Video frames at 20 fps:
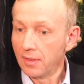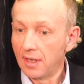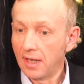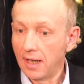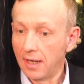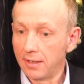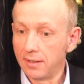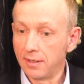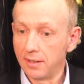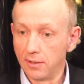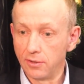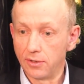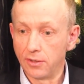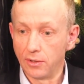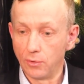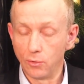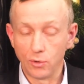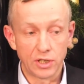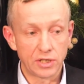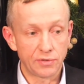And the
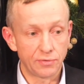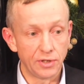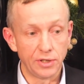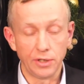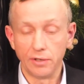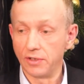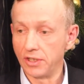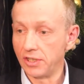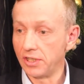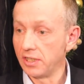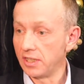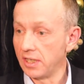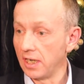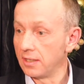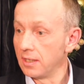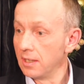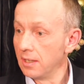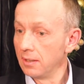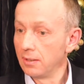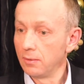lawyers for the university said,
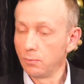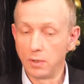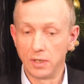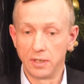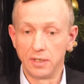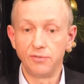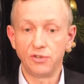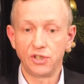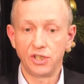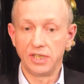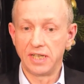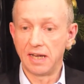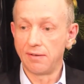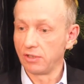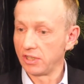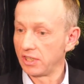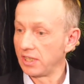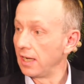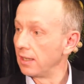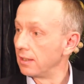well, if she ever
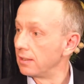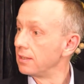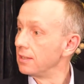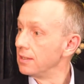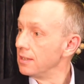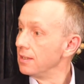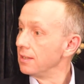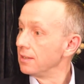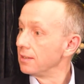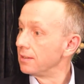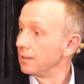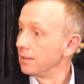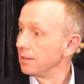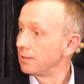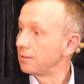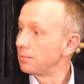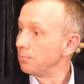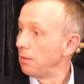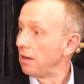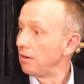said
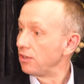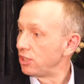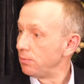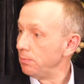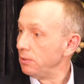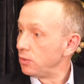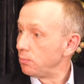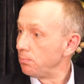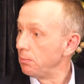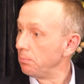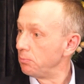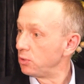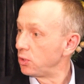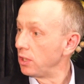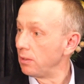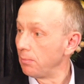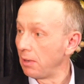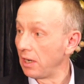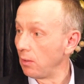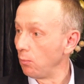that marriage should be between
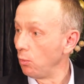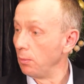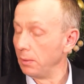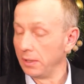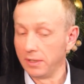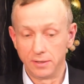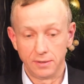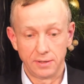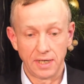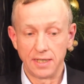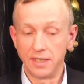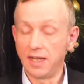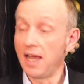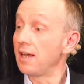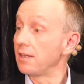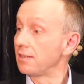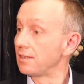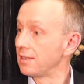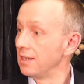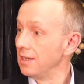a man and a woman, then
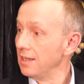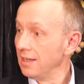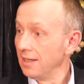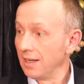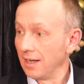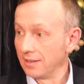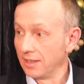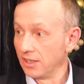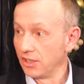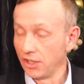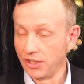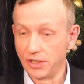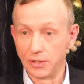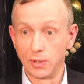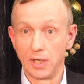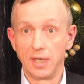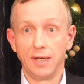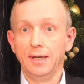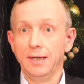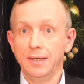yes. And the judges
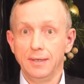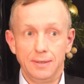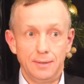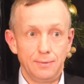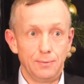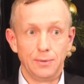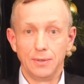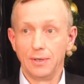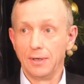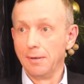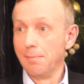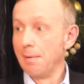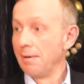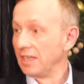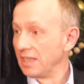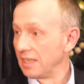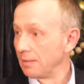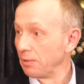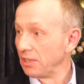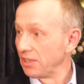were like, well, maybe
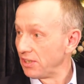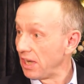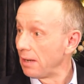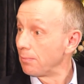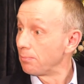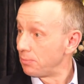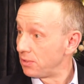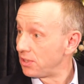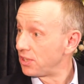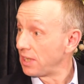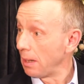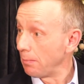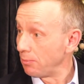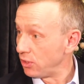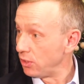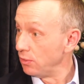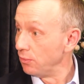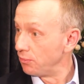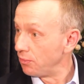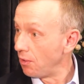this is a bit step
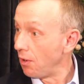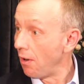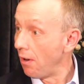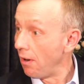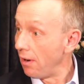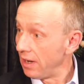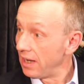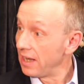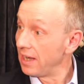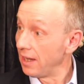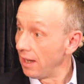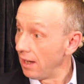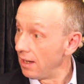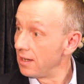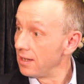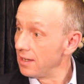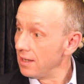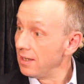too far here.